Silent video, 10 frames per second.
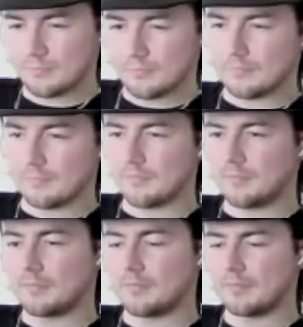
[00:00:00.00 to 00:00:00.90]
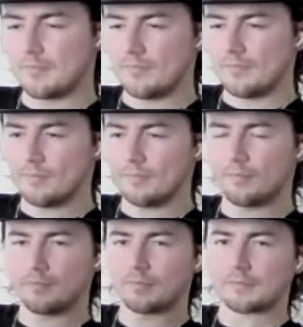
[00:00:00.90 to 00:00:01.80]
you know, shit
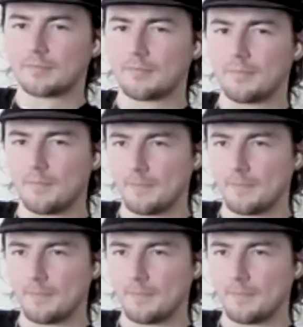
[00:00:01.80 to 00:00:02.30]
happens, and it's nice